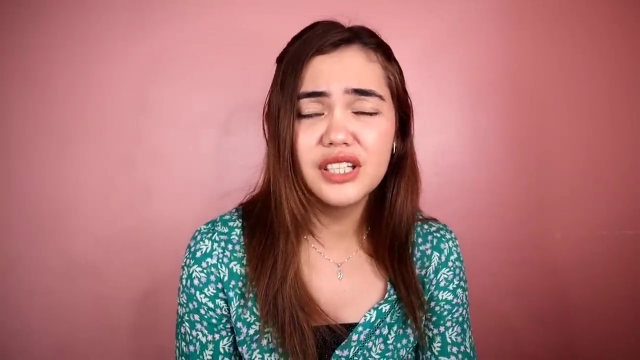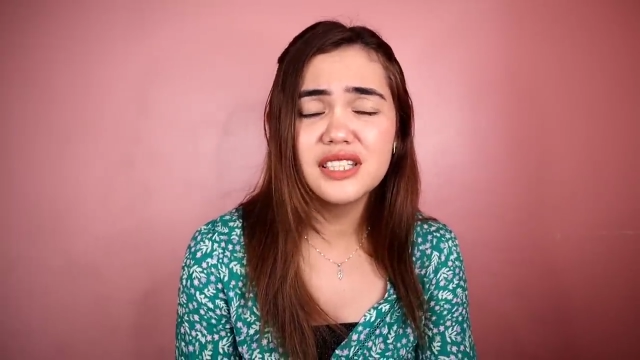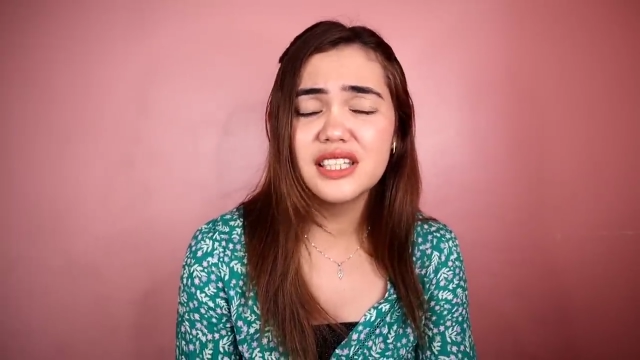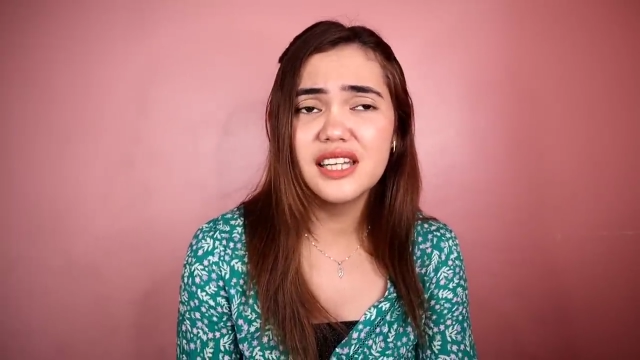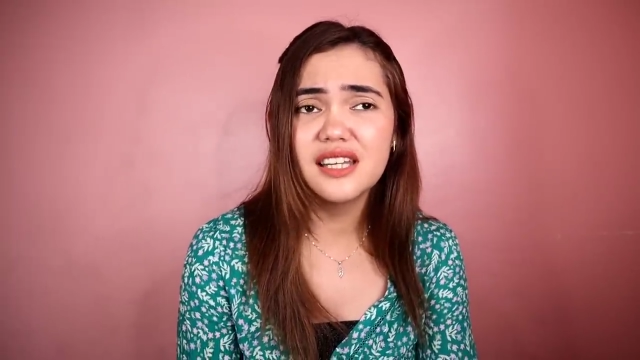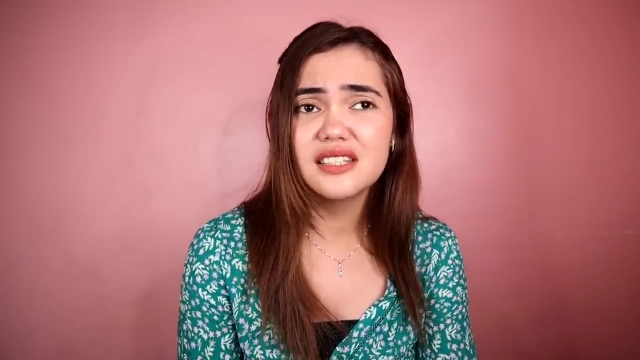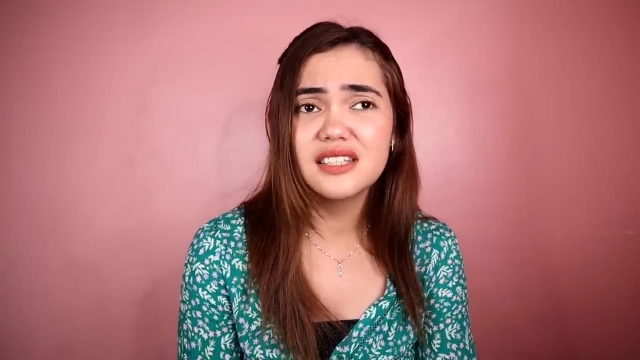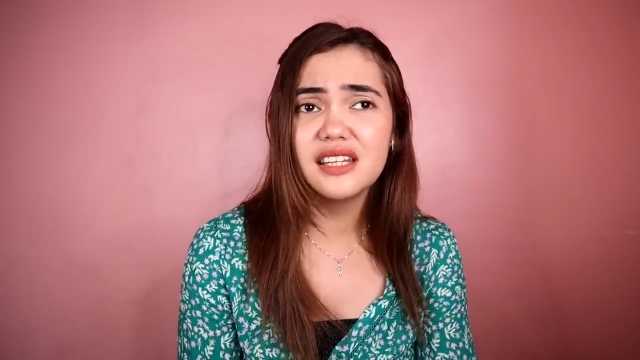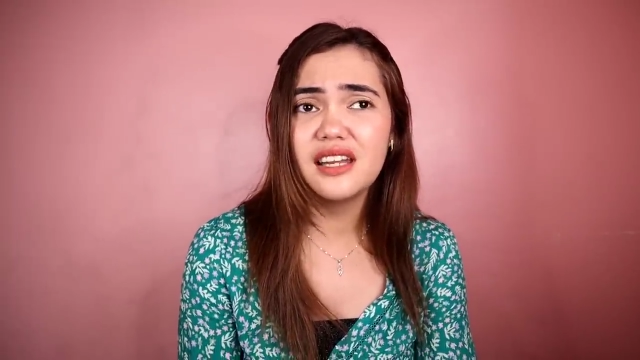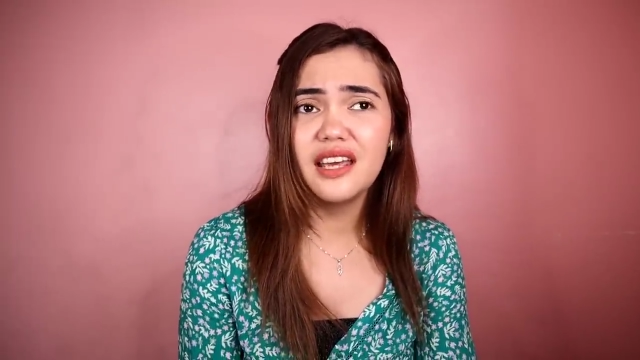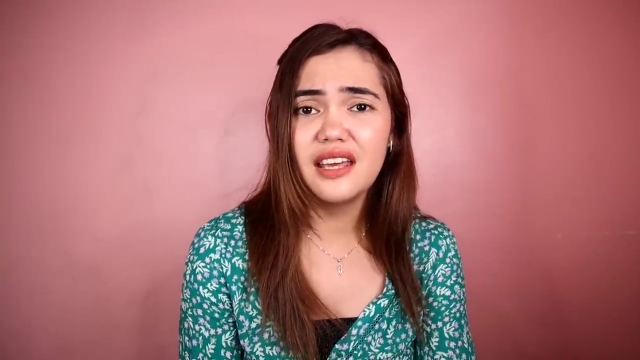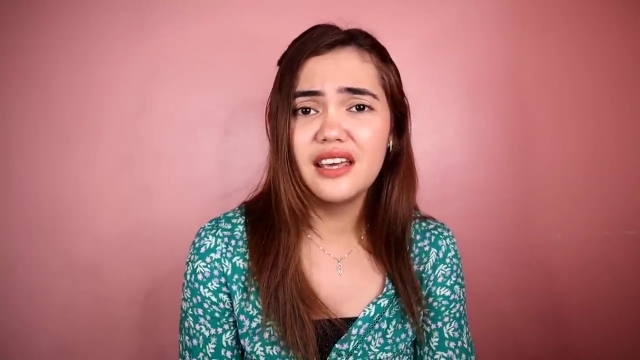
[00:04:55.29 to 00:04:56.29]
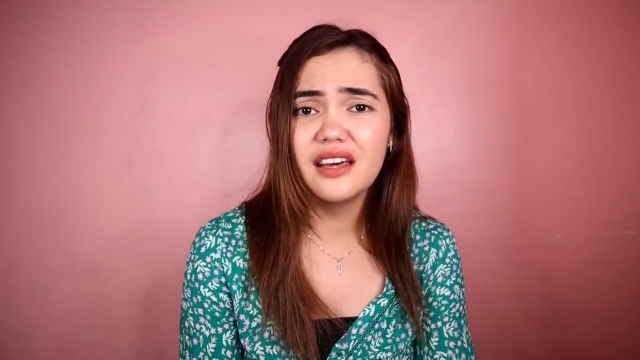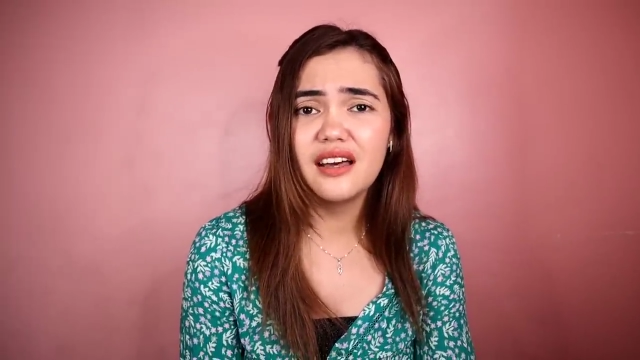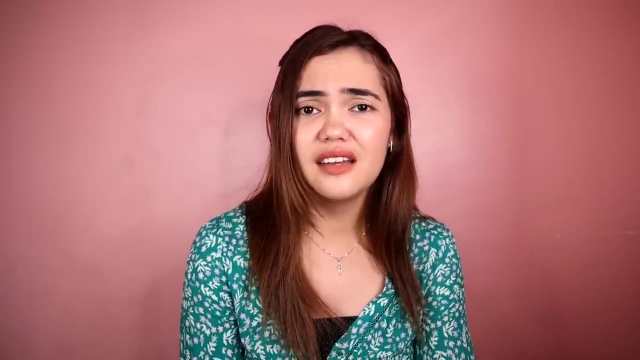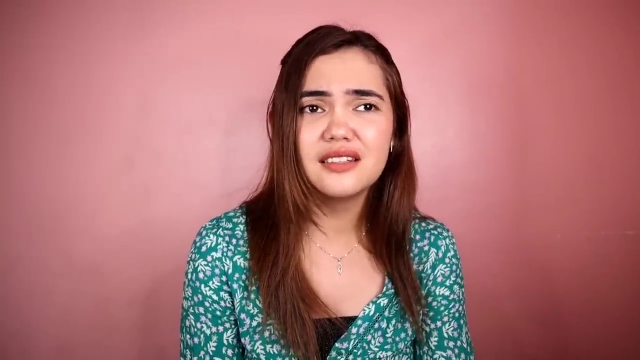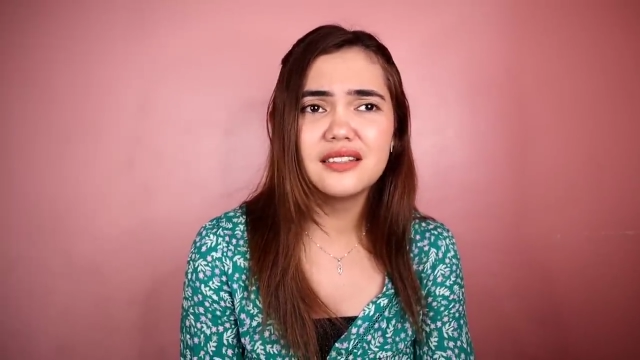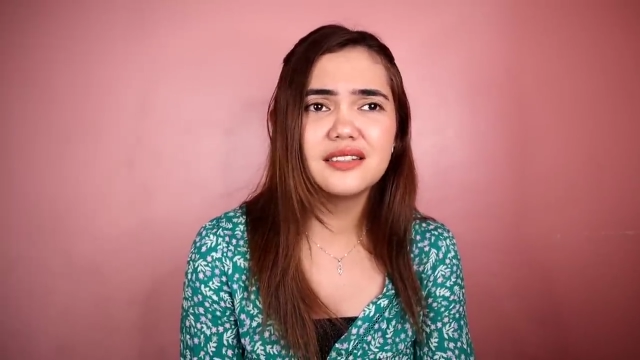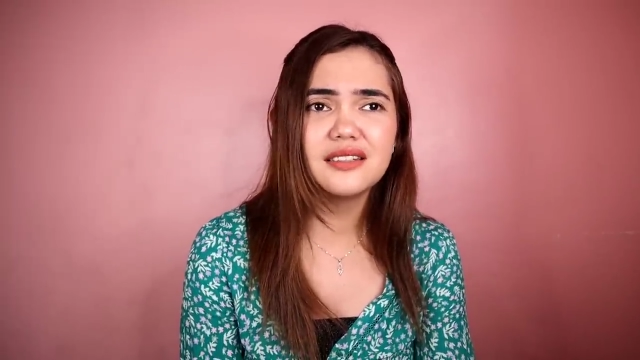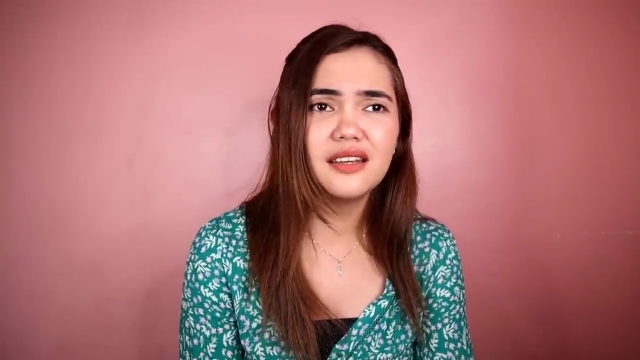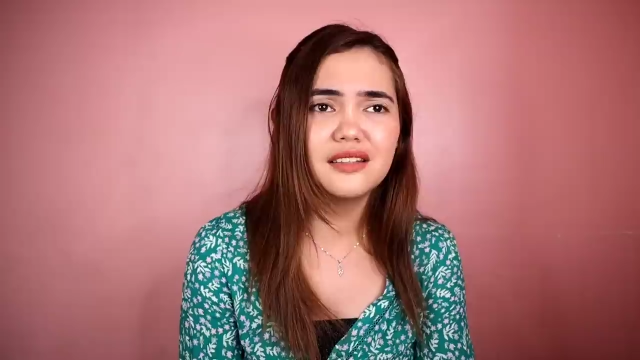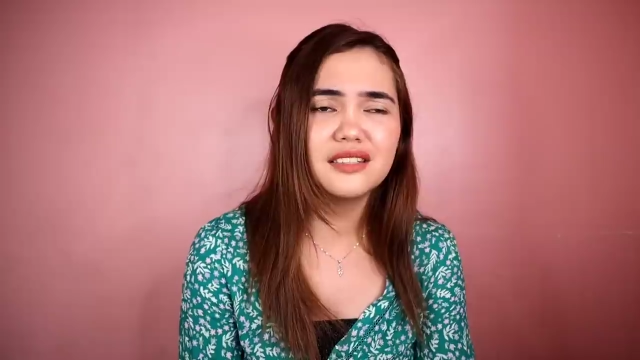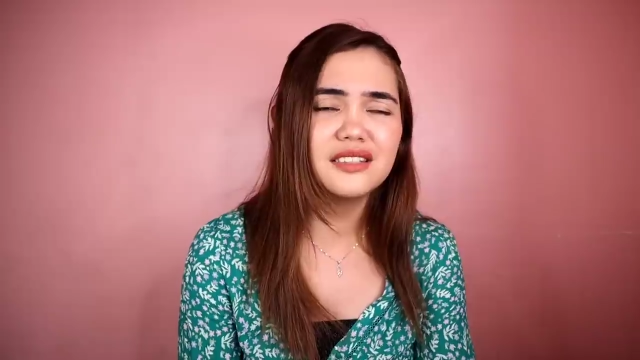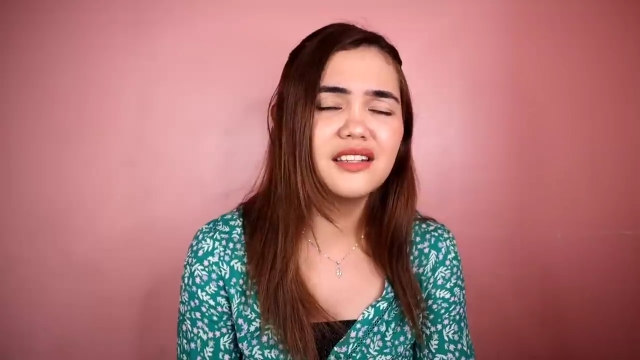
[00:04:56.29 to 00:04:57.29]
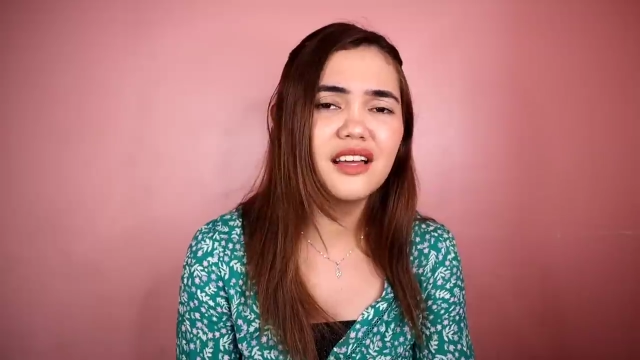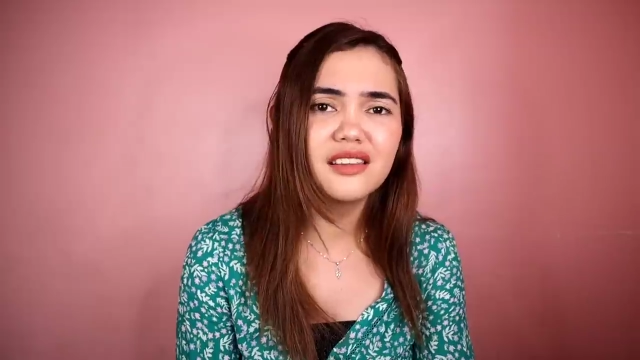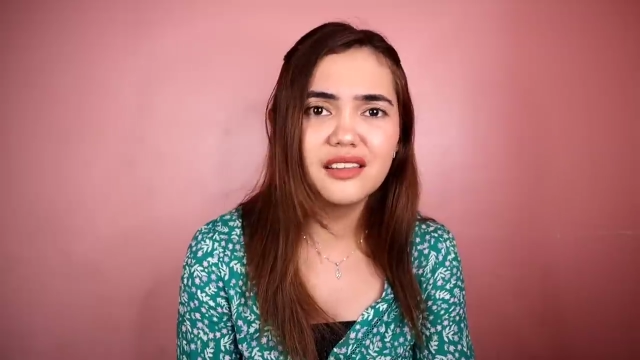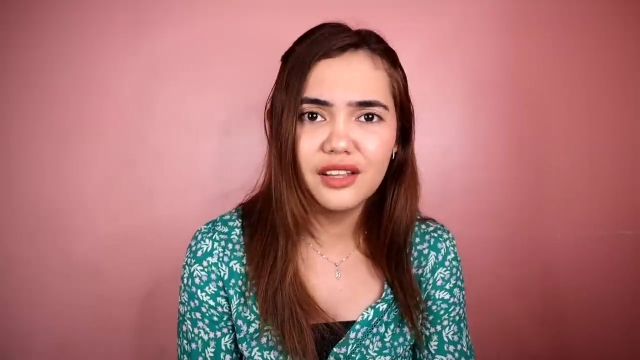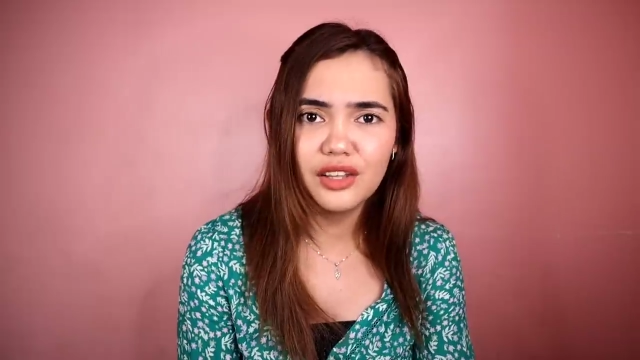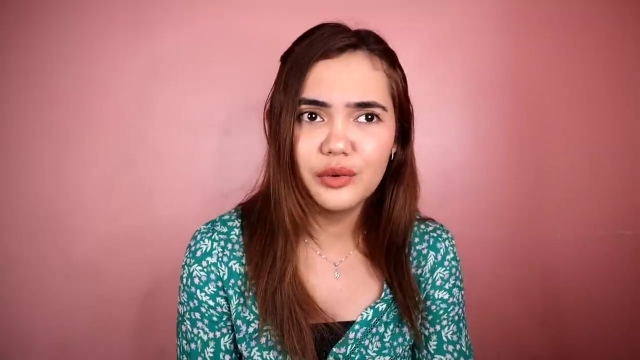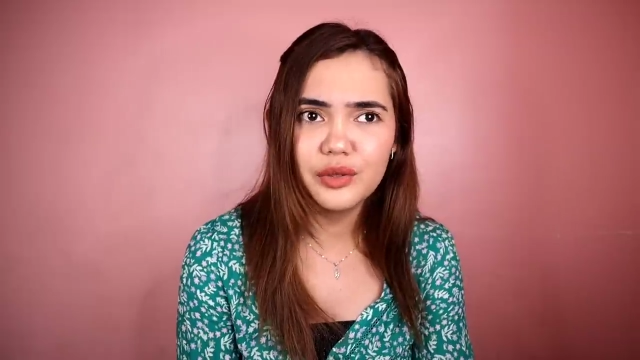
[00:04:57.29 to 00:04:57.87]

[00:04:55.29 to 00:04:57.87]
incidents in NAIA, it's nothing new.